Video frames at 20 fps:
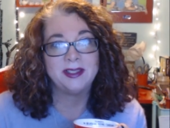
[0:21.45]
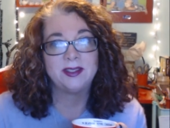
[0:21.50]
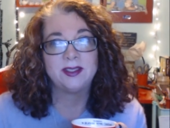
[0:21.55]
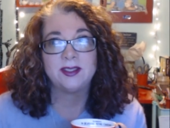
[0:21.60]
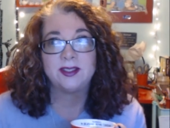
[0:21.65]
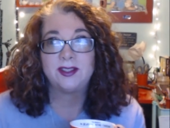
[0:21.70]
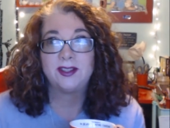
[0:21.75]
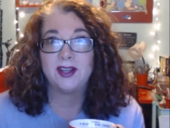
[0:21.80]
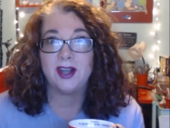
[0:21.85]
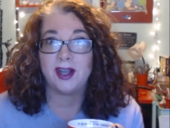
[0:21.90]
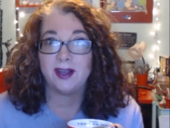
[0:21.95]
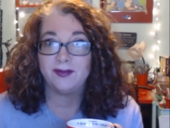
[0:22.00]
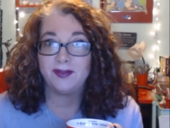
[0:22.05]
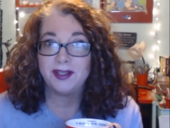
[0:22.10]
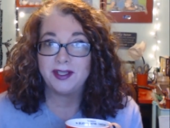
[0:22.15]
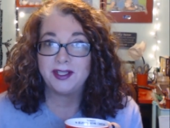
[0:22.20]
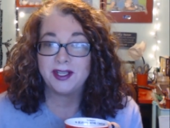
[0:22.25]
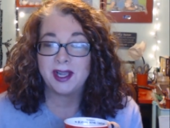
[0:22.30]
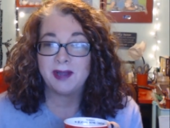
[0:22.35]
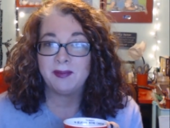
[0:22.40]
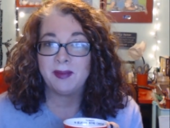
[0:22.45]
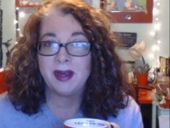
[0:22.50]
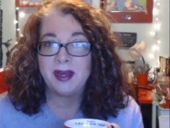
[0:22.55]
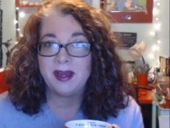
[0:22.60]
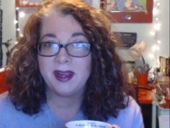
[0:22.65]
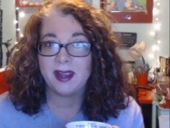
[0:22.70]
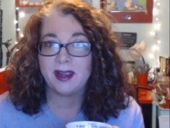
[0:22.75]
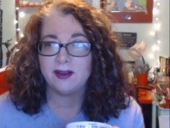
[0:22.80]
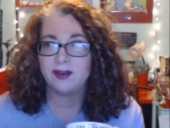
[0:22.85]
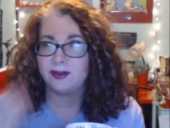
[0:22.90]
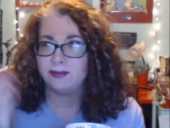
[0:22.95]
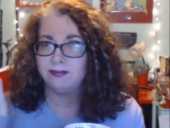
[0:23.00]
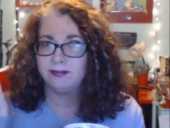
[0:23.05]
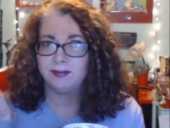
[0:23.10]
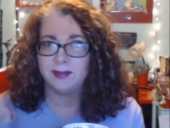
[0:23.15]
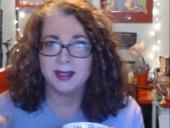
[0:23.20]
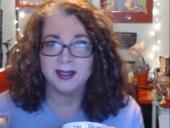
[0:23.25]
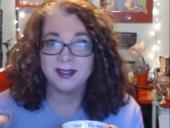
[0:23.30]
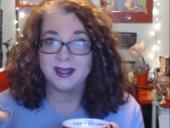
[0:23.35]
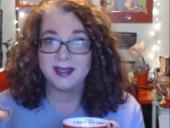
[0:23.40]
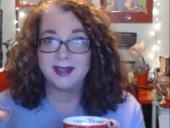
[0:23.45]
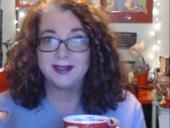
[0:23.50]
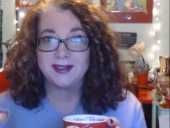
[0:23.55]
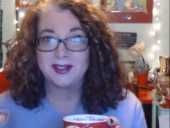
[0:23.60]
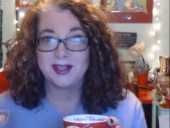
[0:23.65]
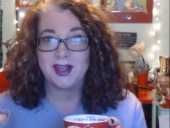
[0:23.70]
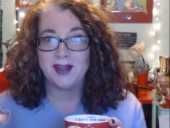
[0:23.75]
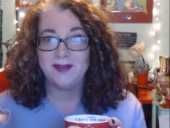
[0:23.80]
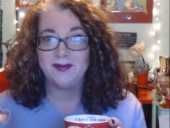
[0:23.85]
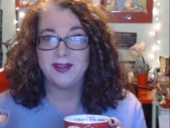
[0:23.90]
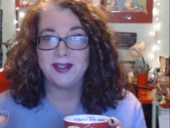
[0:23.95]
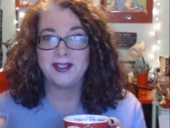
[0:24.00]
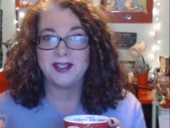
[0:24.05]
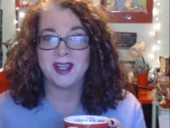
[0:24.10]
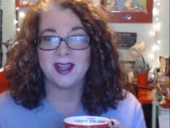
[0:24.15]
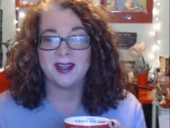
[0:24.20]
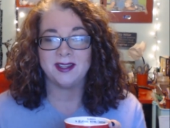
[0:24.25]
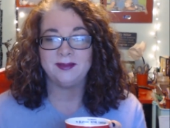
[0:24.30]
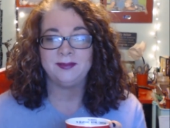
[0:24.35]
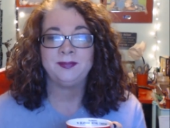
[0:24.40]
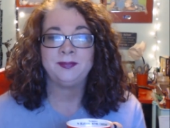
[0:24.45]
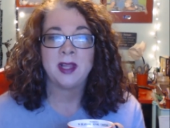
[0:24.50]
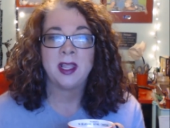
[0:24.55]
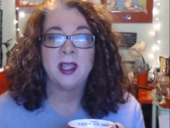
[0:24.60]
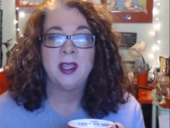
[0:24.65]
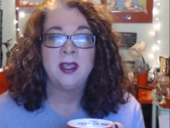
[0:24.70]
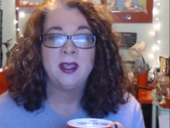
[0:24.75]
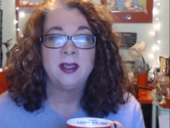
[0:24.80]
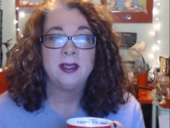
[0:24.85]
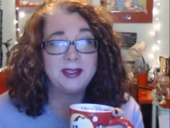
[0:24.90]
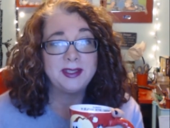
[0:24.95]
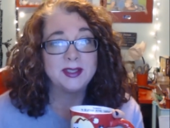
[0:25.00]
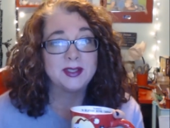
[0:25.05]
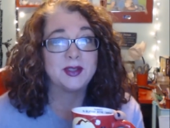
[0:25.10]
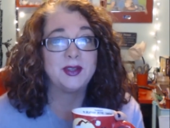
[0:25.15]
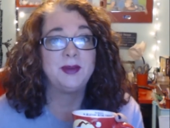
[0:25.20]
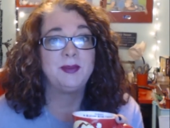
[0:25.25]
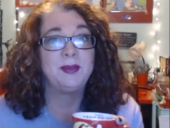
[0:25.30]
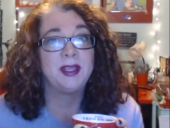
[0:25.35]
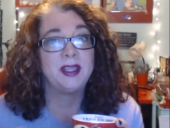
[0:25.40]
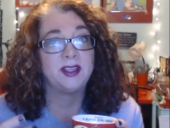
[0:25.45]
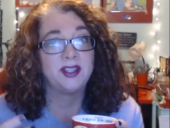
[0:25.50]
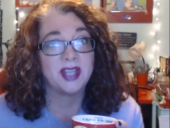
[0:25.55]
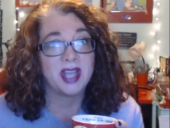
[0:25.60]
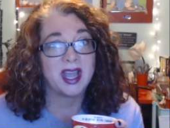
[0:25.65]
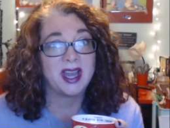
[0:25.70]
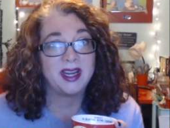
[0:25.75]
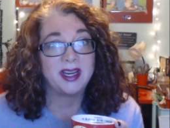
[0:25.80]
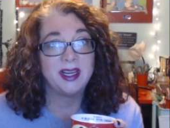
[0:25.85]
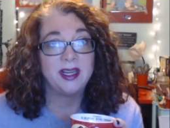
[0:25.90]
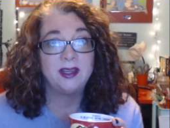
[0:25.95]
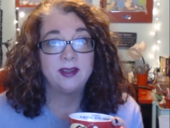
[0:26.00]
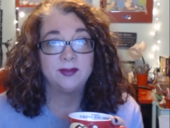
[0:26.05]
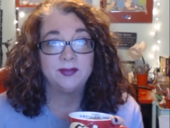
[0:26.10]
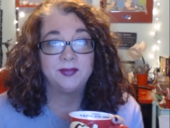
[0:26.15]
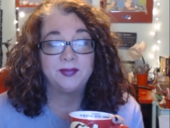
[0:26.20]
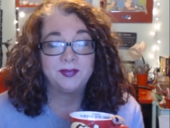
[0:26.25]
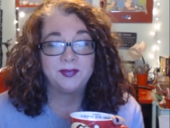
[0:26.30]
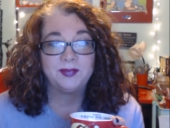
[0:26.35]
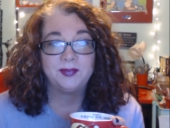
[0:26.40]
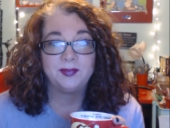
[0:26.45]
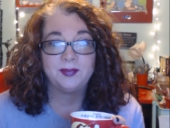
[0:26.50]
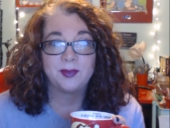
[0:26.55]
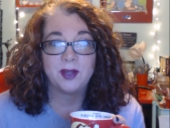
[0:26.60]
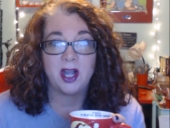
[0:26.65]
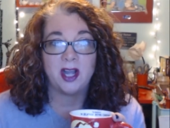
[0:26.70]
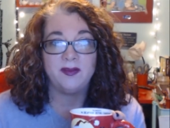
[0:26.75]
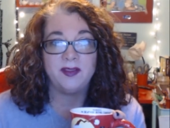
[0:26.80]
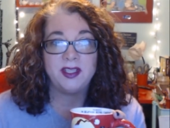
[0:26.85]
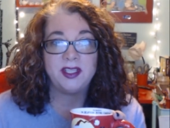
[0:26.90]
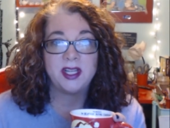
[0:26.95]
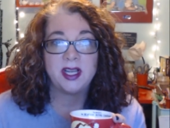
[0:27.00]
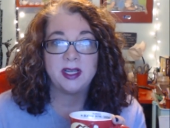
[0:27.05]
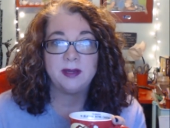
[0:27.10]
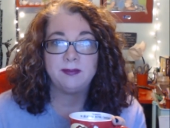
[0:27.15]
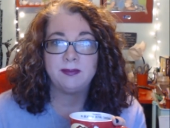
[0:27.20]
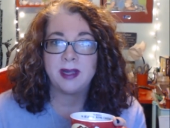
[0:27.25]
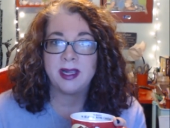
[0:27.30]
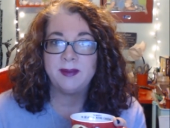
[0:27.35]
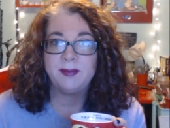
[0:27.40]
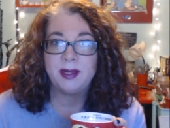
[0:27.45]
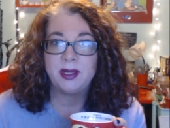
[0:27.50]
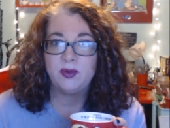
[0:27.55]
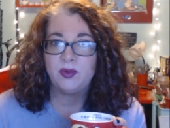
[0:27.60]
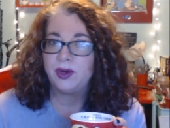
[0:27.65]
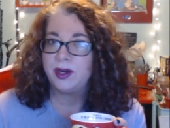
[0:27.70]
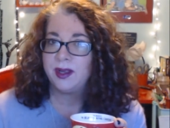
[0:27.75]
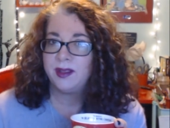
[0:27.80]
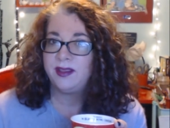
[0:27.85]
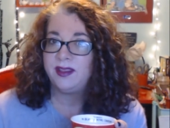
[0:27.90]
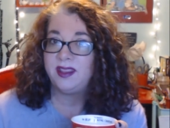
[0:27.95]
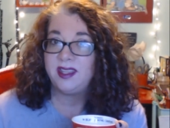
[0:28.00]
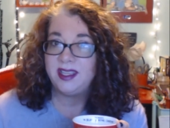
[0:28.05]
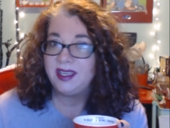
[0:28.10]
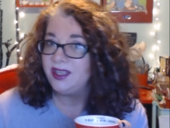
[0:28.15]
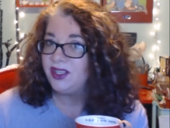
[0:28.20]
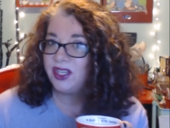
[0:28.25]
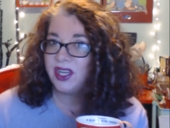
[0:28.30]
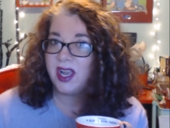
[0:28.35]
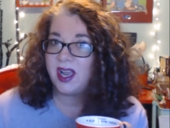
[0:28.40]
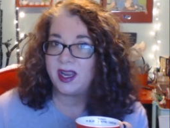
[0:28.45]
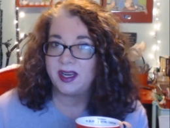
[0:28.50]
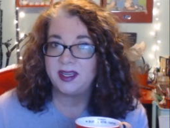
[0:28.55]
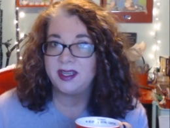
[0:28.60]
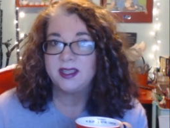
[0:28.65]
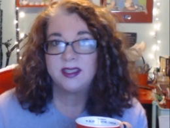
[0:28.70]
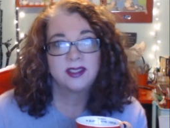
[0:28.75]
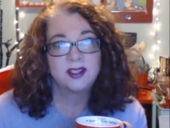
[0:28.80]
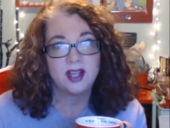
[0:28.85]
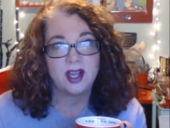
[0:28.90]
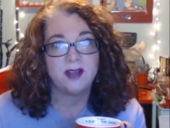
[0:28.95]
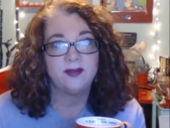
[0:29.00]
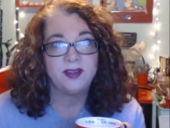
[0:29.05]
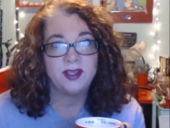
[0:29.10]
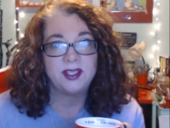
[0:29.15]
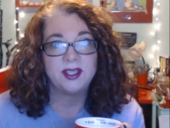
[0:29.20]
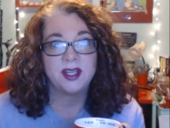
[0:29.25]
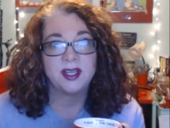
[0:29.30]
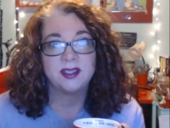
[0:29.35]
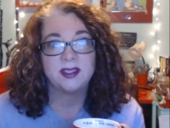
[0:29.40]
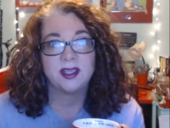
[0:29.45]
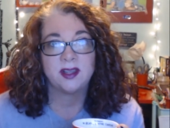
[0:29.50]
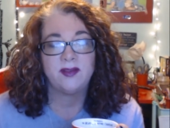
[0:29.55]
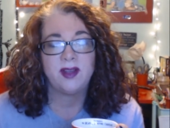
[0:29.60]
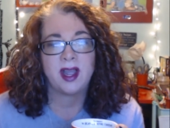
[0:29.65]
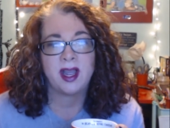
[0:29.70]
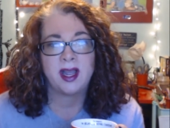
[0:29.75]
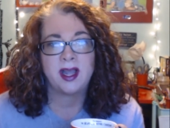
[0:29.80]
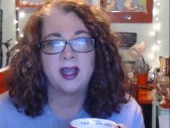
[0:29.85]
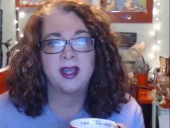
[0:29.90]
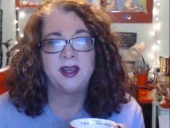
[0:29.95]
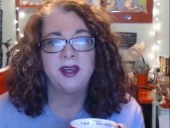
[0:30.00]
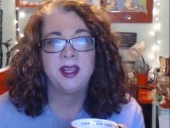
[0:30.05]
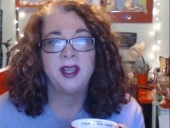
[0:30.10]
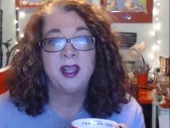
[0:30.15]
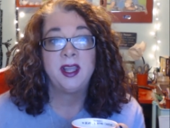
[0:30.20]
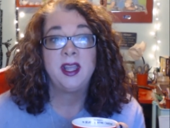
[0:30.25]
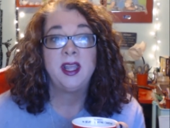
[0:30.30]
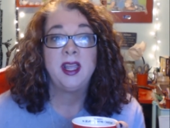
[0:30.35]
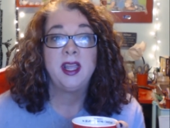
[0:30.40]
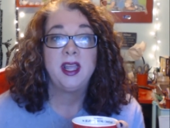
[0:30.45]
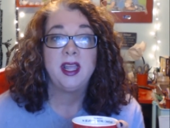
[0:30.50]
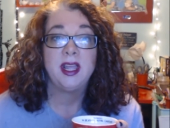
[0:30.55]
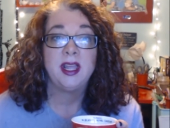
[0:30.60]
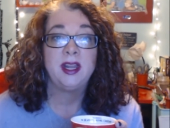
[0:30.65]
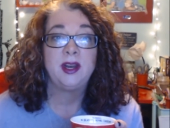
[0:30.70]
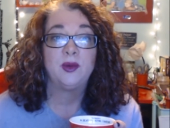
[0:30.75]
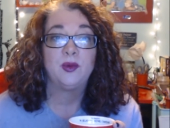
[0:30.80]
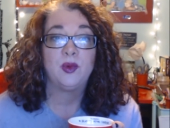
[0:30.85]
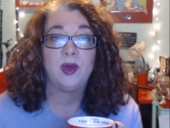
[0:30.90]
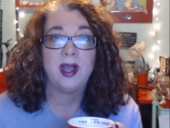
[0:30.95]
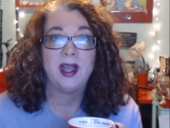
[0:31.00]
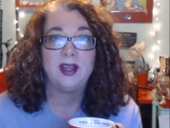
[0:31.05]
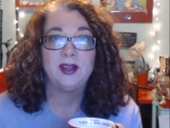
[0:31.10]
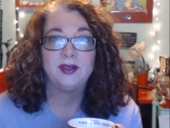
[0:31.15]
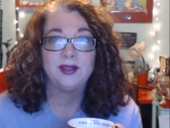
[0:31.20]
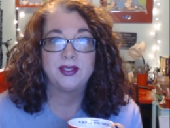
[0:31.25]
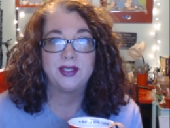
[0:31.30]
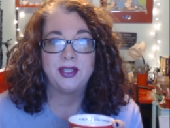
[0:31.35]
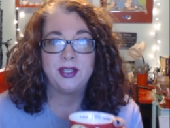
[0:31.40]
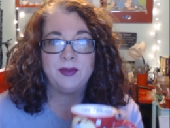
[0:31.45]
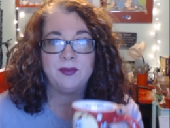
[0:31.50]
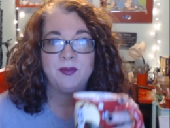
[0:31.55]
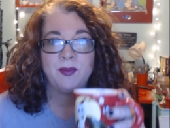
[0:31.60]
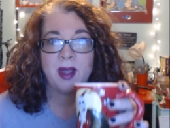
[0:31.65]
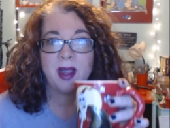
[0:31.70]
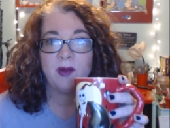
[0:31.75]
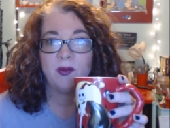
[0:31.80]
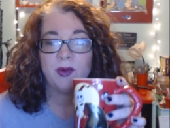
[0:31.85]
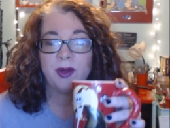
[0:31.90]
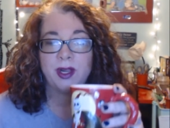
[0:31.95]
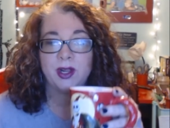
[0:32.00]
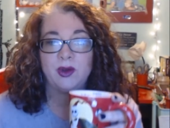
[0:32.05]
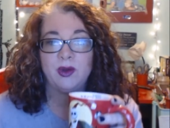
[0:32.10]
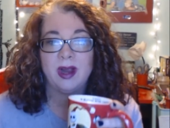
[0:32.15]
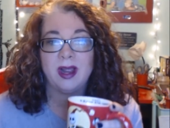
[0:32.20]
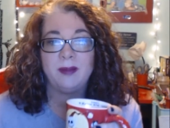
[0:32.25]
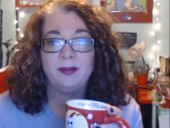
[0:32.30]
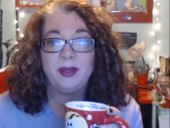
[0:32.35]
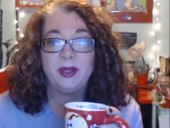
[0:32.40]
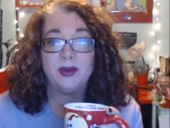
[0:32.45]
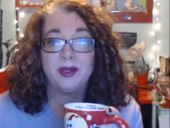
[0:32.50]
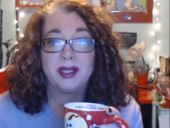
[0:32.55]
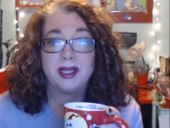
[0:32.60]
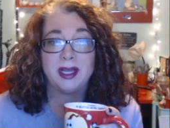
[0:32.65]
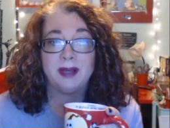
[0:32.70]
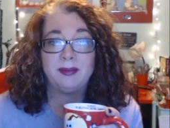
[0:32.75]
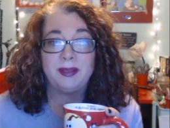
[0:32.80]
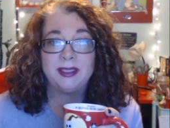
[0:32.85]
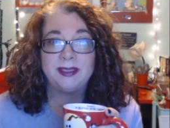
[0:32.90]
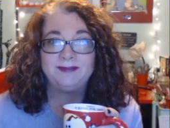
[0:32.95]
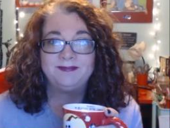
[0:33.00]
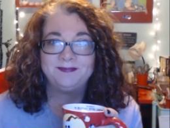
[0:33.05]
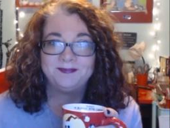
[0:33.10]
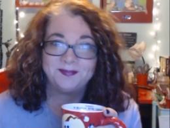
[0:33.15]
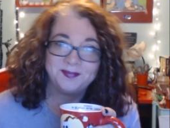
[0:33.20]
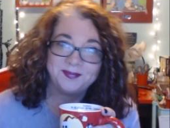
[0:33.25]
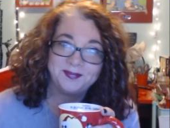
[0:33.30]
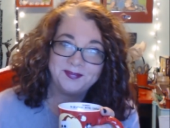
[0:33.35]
it's Coffee Chat Monday or Monday's Coffee Chat. This is going to be a chatty coffee chat. Might be one of the chattiest coffee chats I've had in a while, so you might want to grab you a cuppa